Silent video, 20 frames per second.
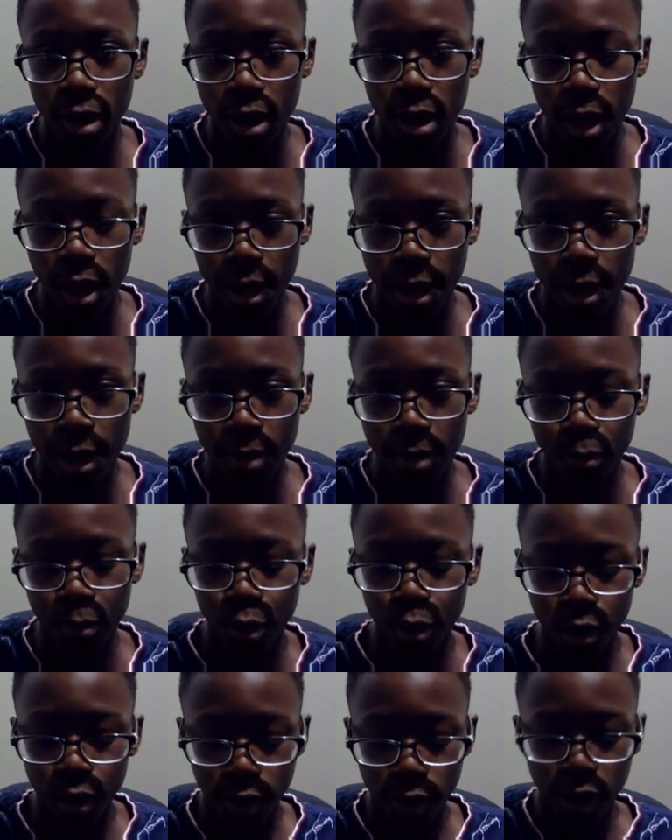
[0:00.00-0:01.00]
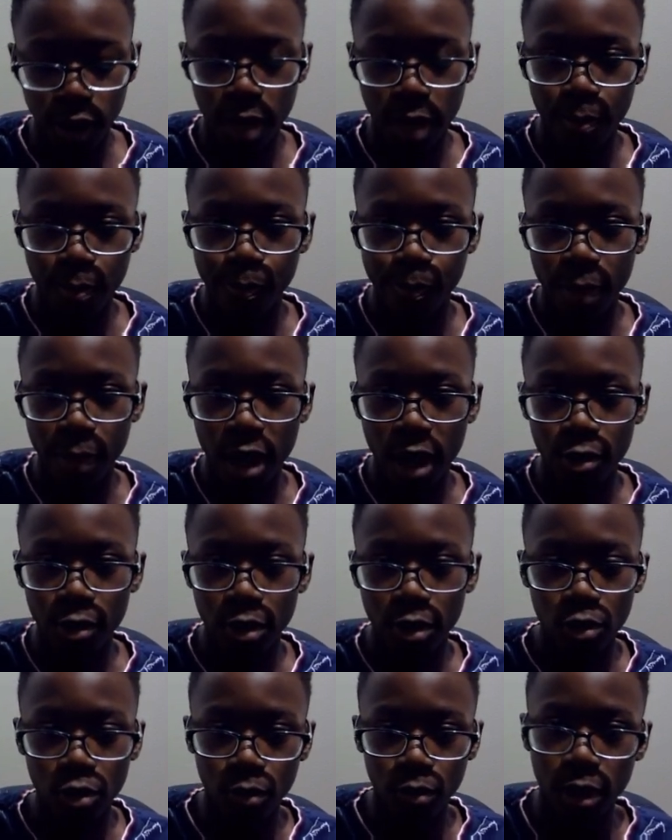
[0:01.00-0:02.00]
I believe that
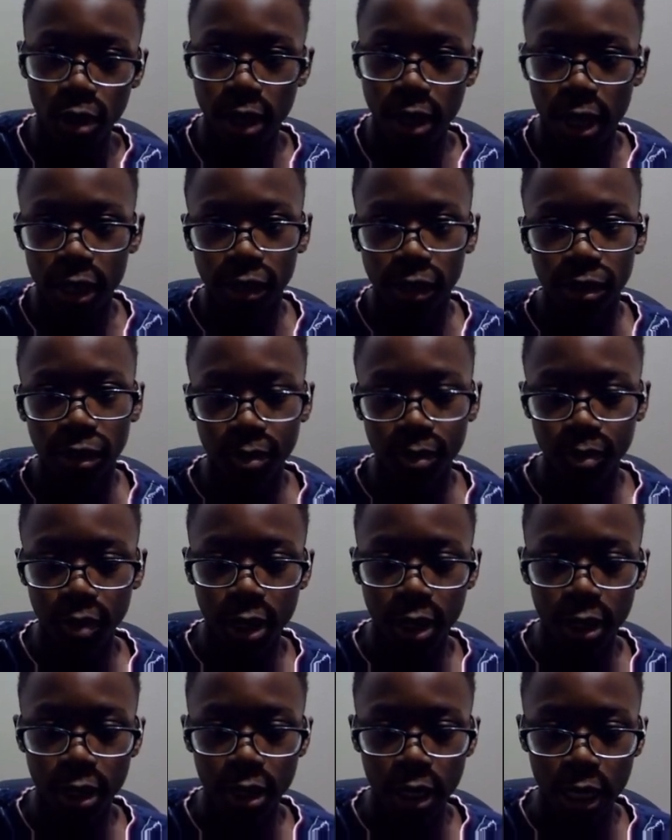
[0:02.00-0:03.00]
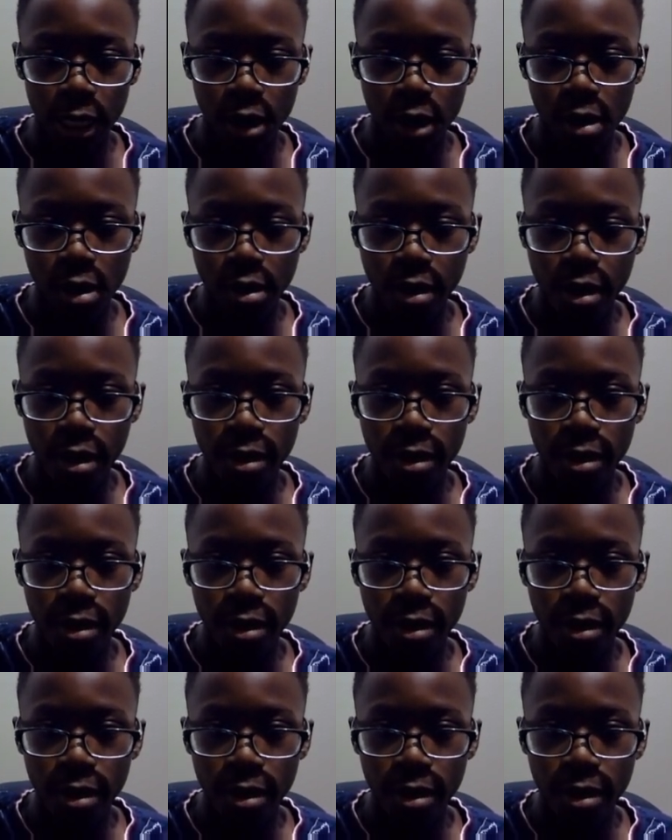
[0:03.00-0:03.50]
Mount was actually playing here.